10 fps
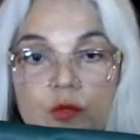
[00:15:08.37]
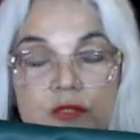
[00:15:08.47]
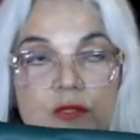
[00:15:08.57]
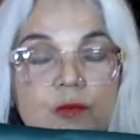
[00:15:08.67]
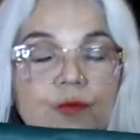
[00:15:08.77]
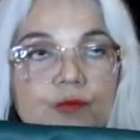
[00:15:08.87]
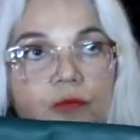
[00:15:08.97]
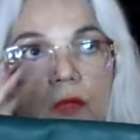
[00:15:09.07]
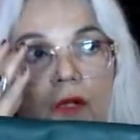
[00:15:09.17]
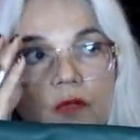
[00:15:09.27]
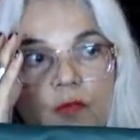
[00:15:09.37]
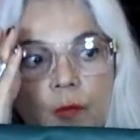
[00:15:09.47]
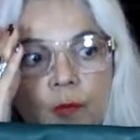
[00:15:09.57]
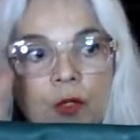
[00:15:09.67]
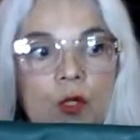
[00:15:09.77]
was this kind of
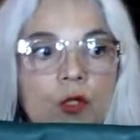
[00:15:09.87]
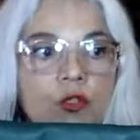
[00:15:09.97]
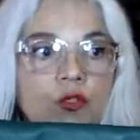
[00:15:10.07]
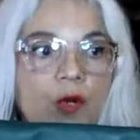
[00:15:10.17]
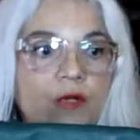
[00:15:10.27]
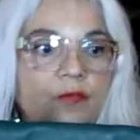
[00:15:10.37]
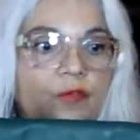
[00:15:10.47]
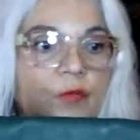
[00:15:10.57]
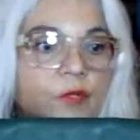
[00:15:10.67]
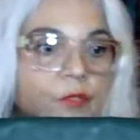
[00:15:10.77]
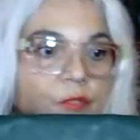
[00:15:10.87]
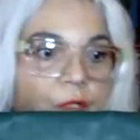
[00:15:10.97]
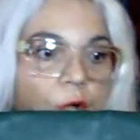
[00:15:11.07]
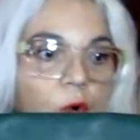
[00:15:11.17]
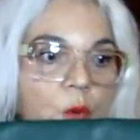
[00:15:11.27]
a trend a few years
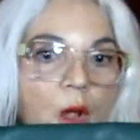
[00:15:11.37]
ago where